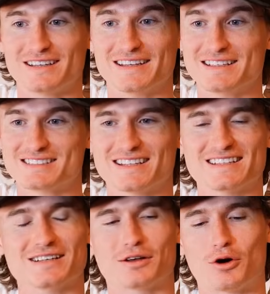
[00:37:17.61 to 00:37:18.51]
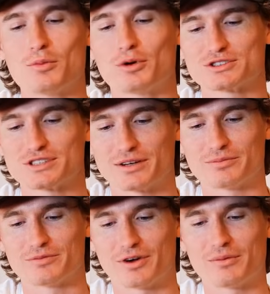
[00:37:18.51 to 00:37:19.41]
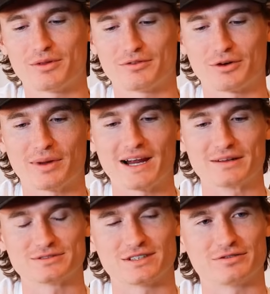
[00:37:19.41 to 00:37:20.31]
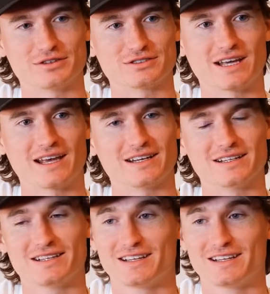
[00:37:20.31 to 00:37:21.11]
he said that almost some of the verbatim stuff you're saying,